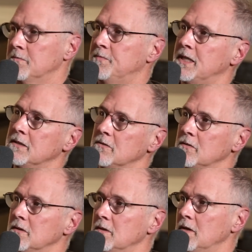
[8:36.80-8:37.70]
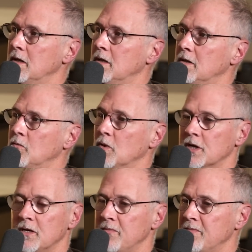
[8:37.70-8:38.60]
But we're
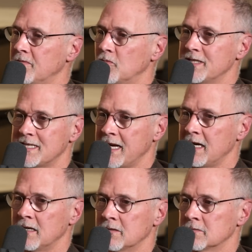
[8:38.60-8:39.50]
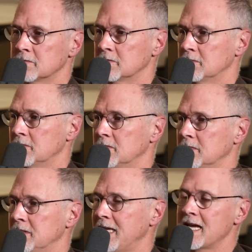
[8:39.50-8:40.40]
going to retain
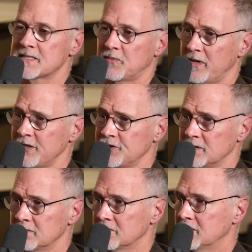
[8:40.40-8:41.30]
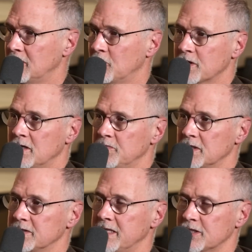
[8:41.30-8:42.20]
the aspiration that we're going to
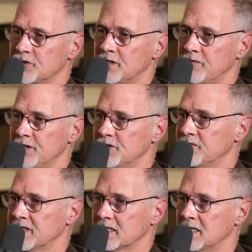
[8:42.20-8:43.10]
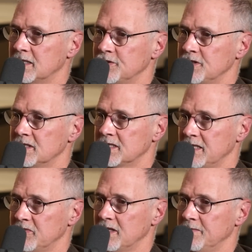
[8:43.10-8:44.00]
build the next generation of technology at the
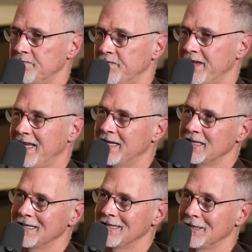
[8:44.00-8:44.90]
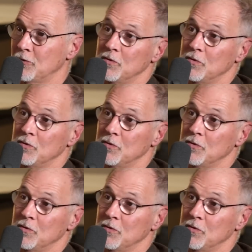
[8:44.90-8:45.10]
same time. And the